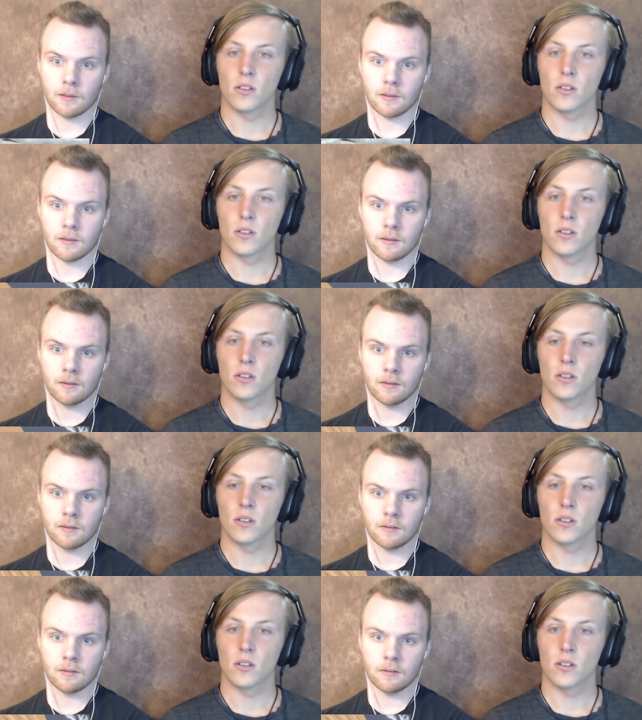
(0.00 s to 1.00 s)

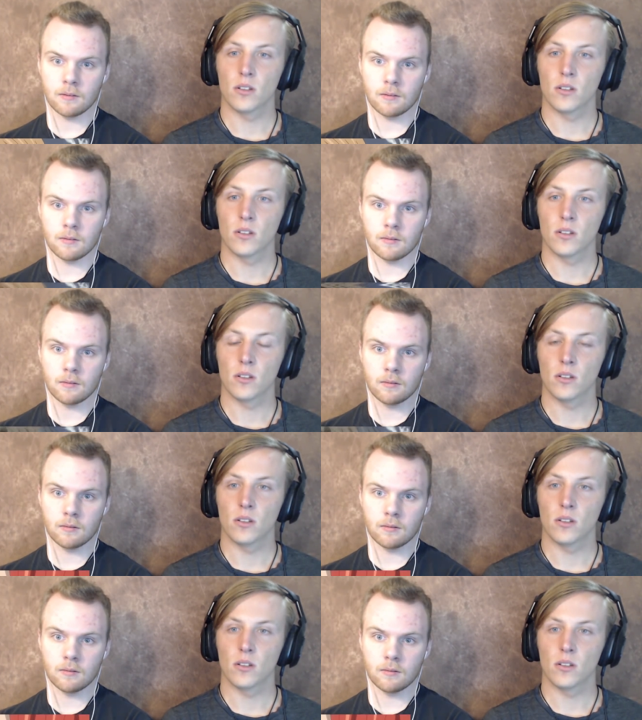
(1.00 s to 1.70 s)
(no one is talking)